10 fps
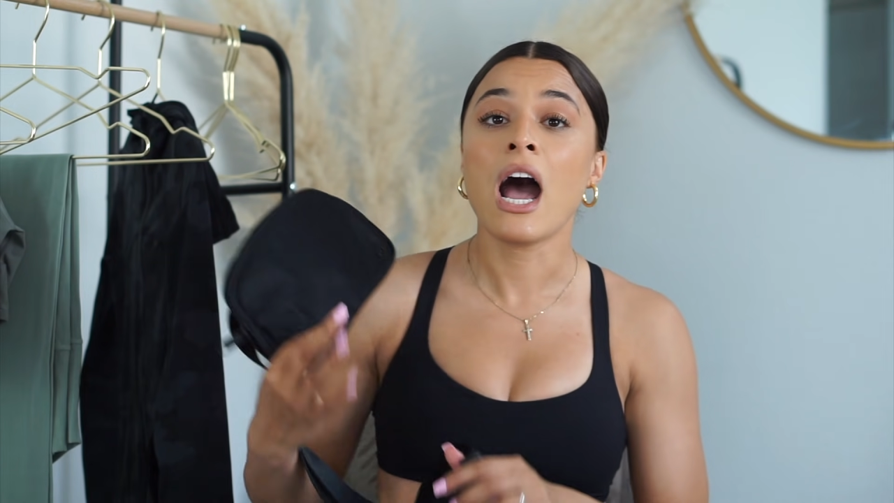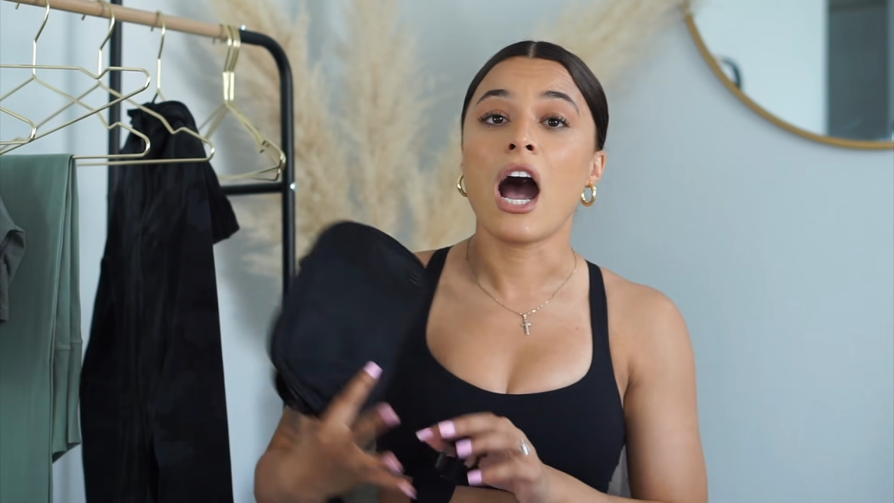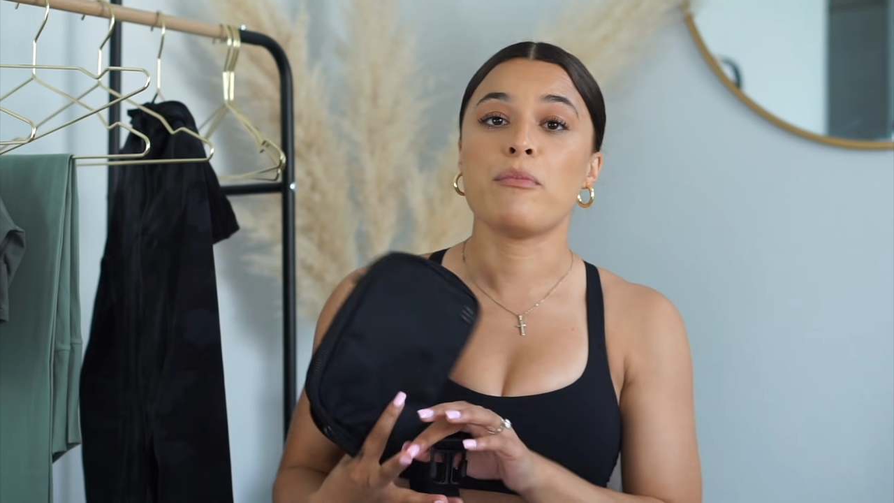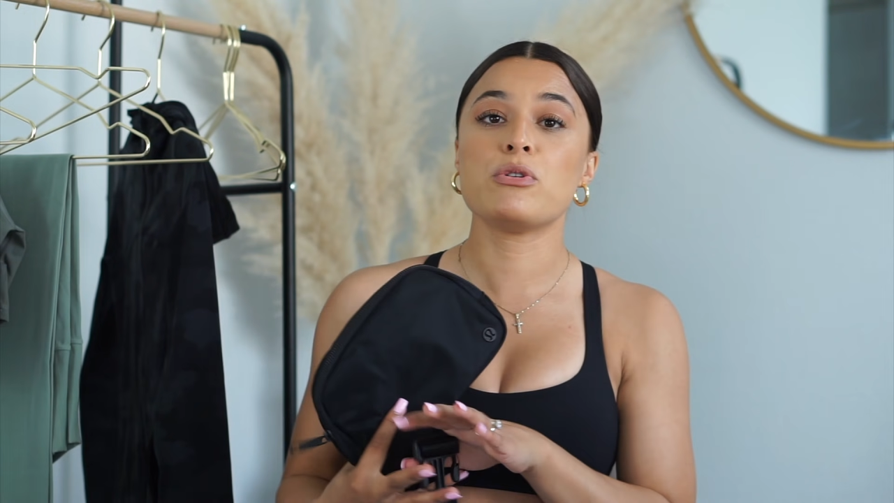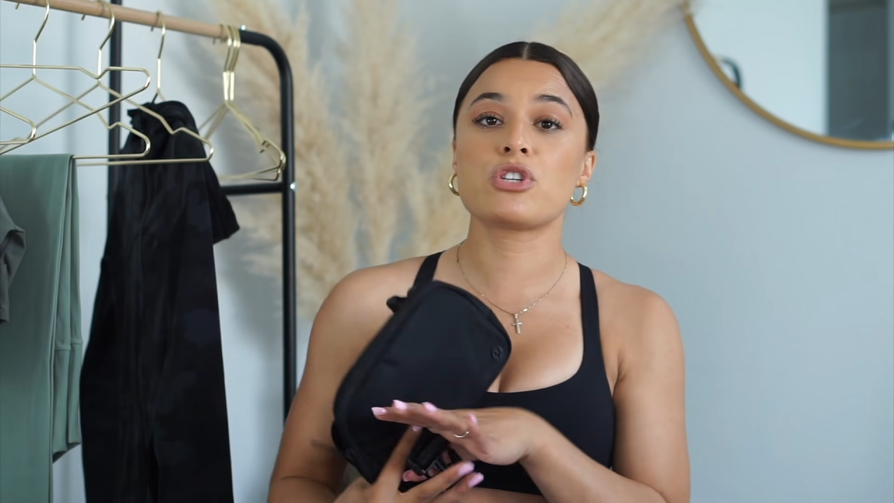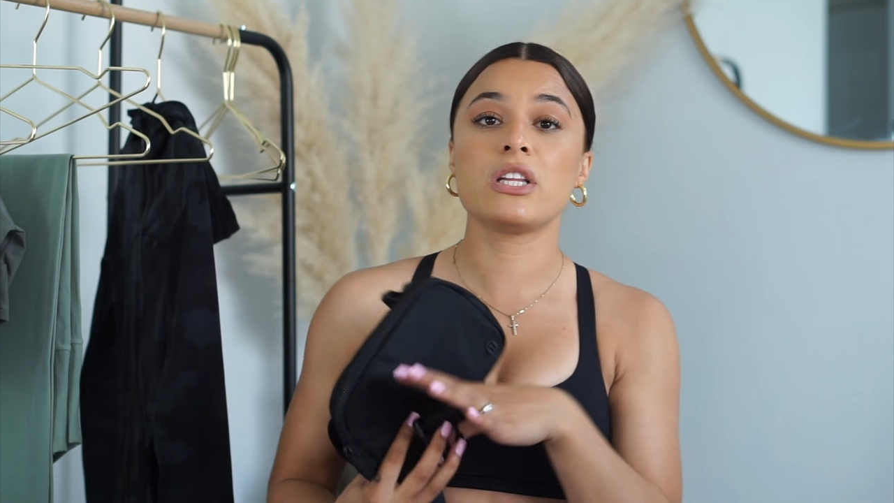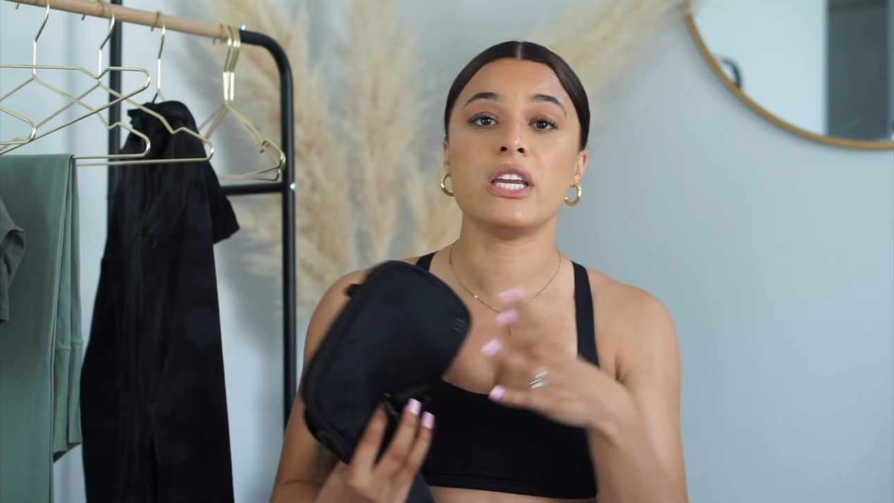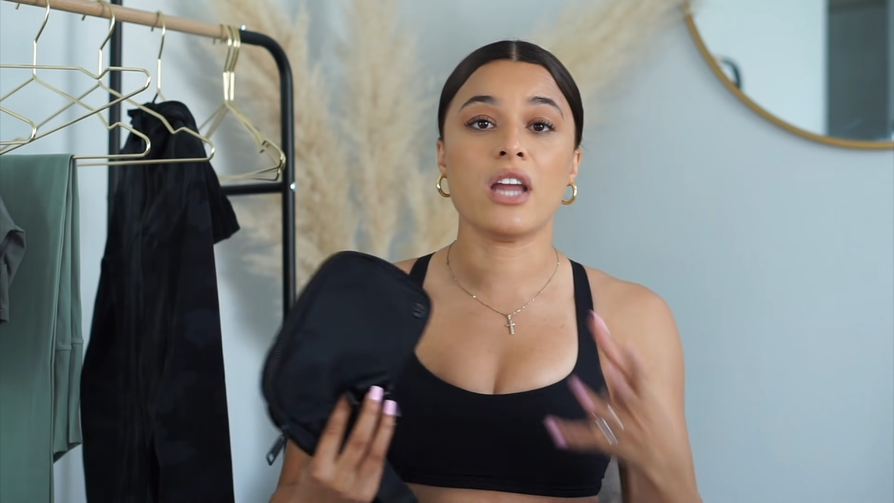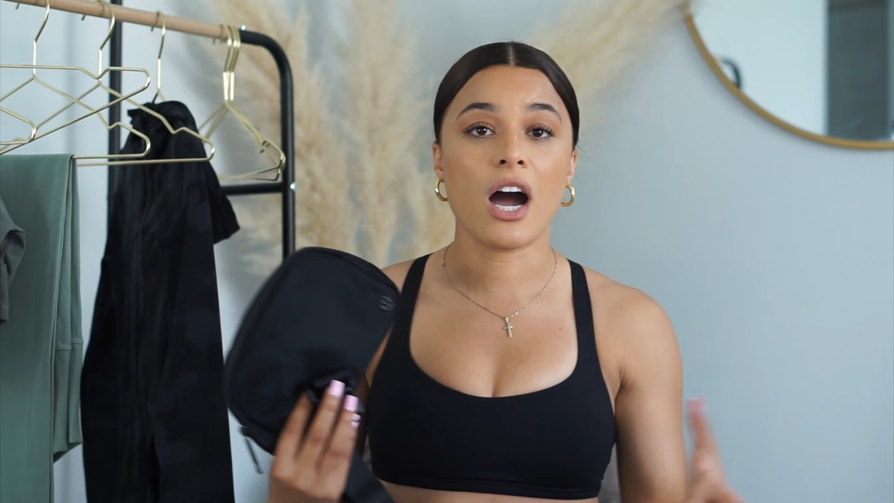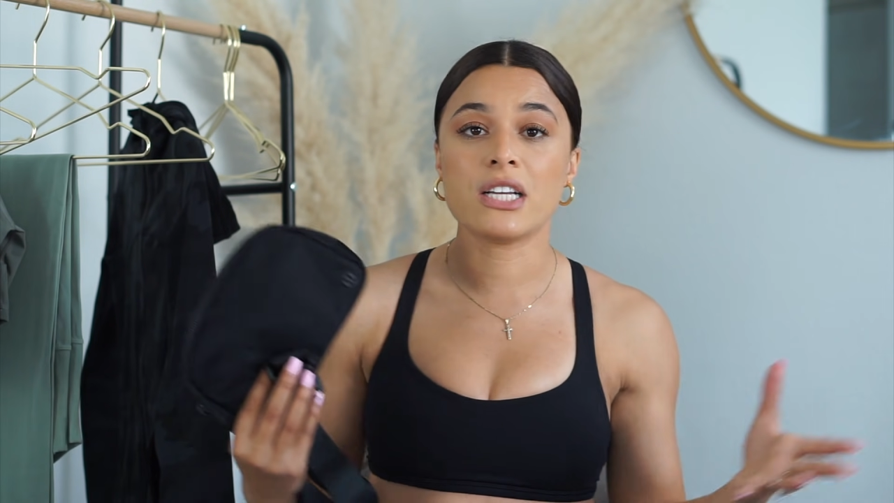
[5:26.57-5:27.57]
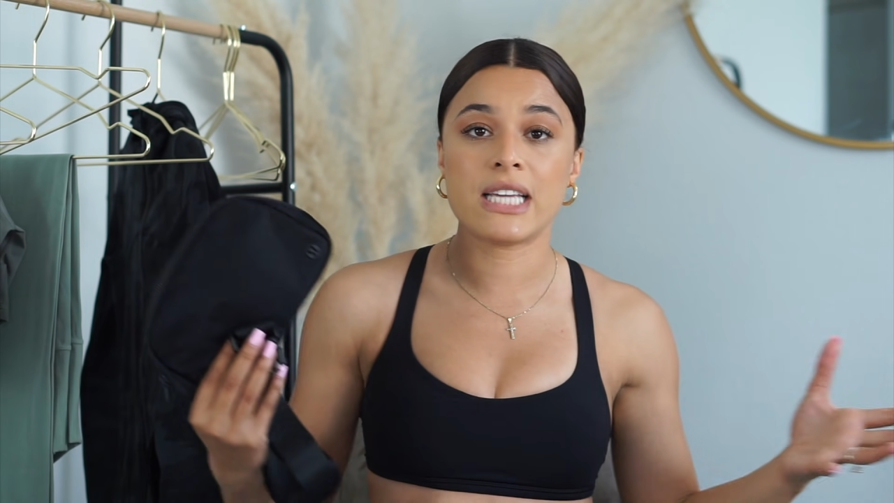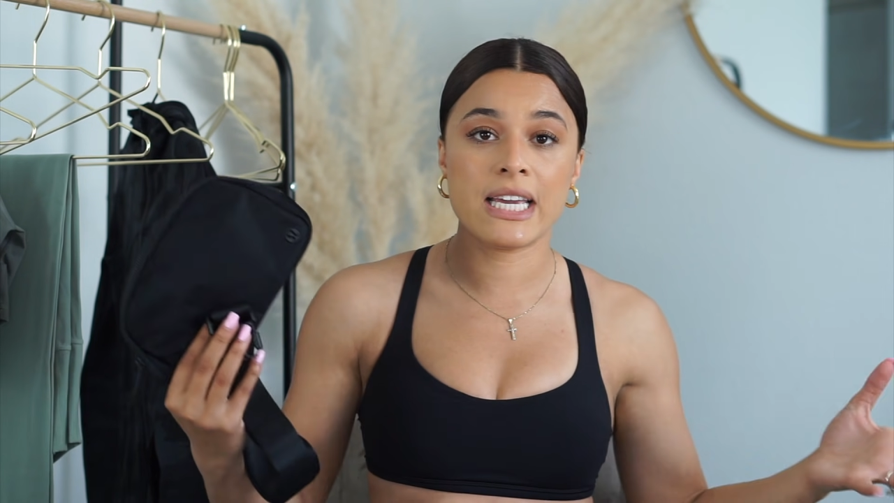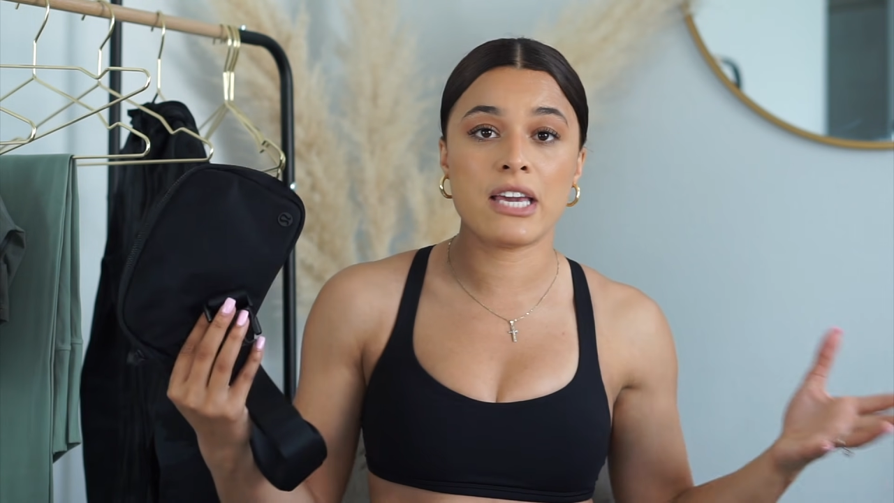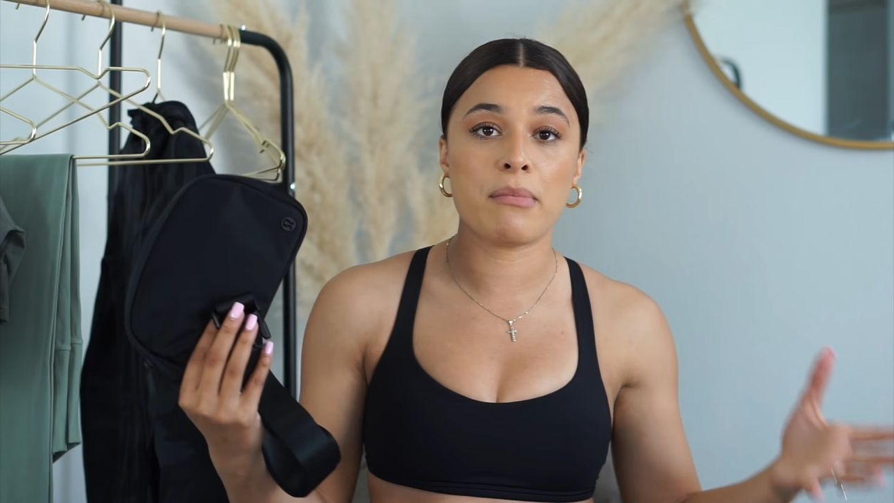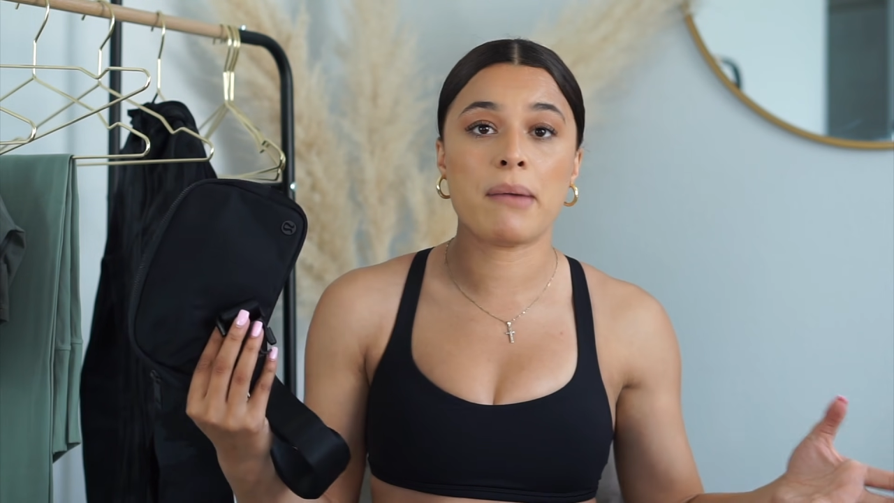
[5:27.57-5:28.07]
I'm usually not
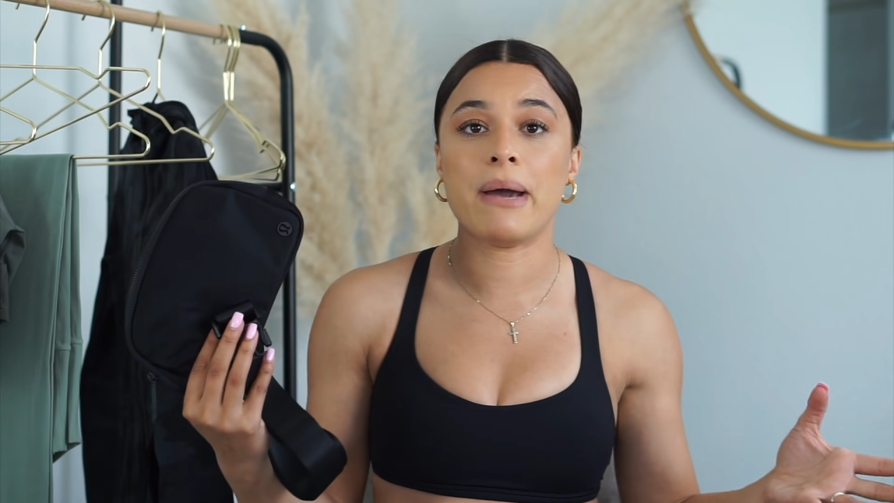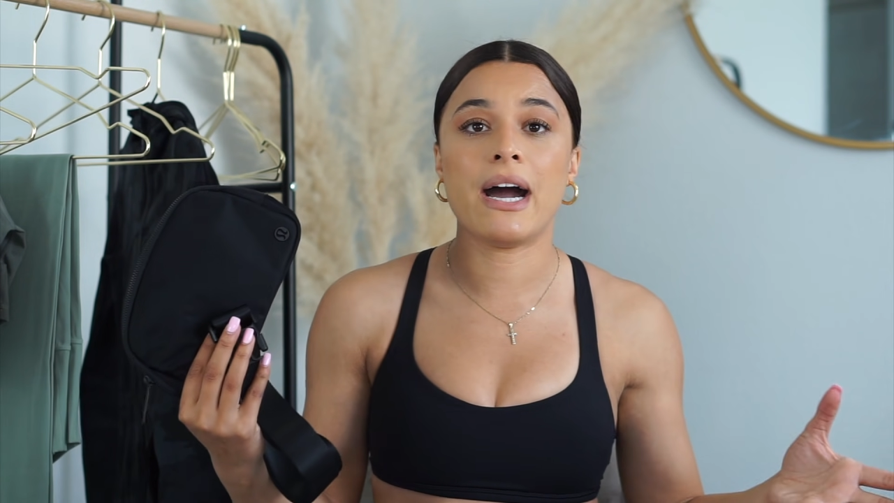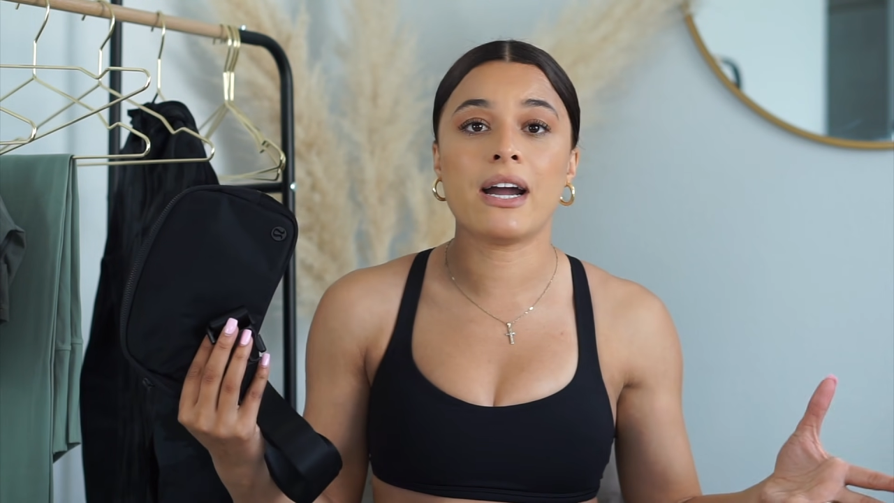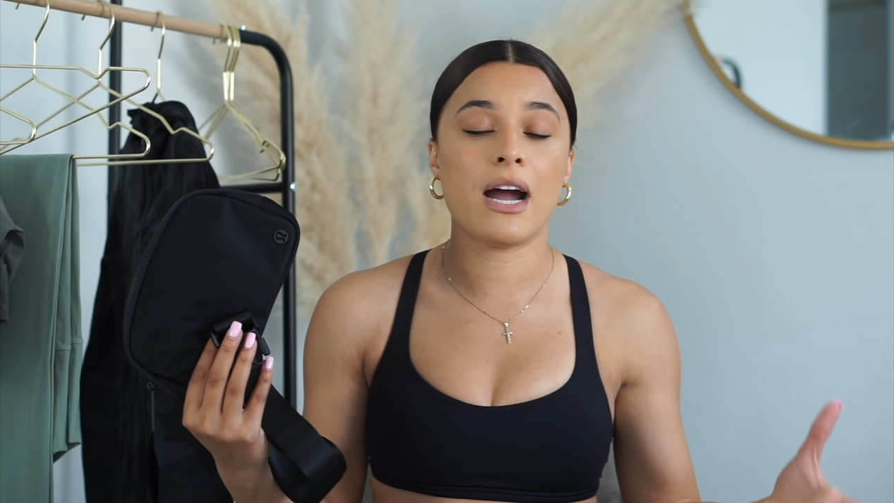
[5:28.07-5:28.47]
taking my bag.